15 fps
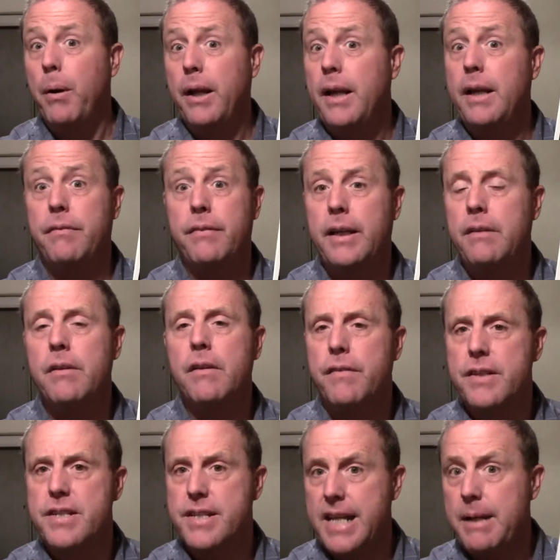but even
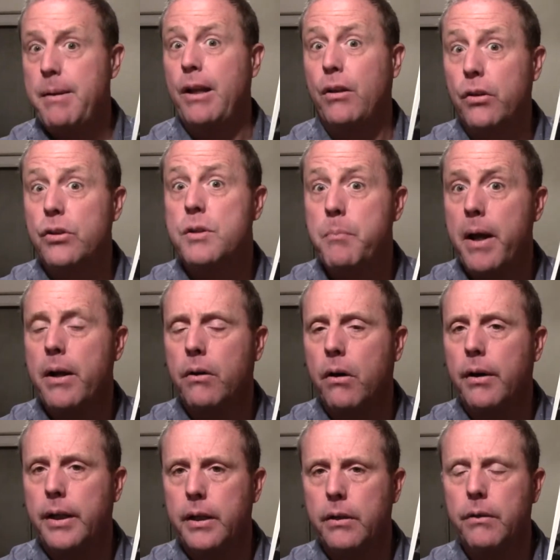if it's the same, it looks
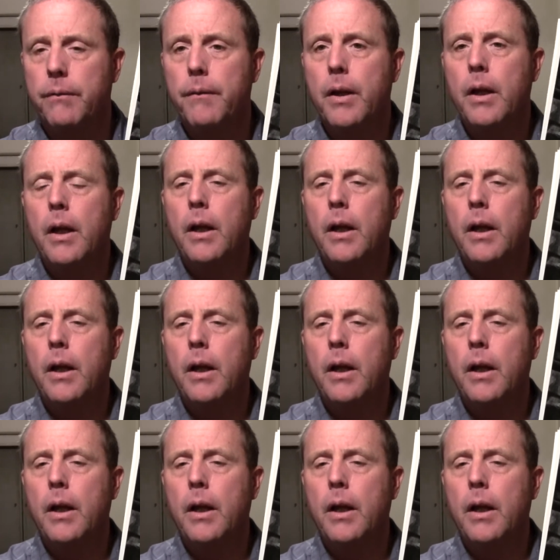better on here.